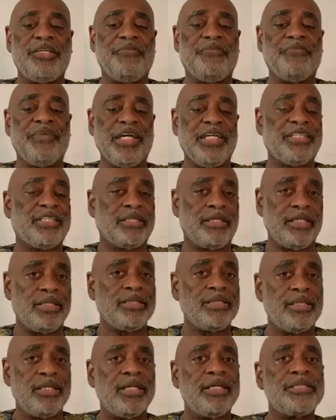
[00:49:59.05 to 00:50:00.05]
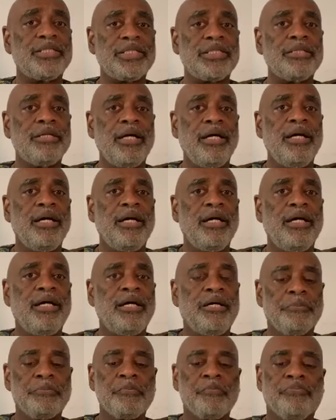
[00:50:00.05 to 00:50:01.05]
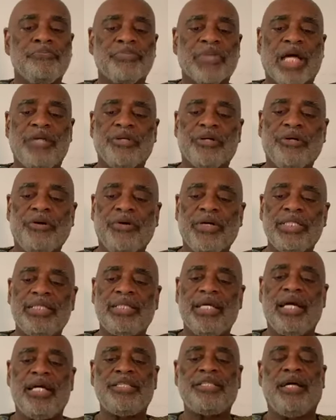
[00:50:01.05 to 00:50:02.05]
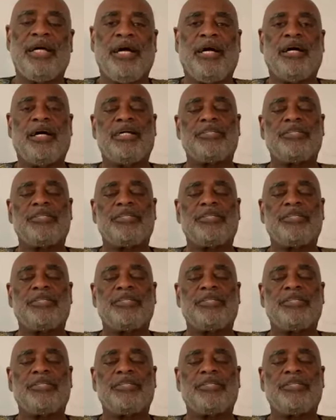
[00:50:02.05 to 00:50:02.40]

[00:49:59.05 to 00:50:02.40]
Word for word: defenselessness. And the Course says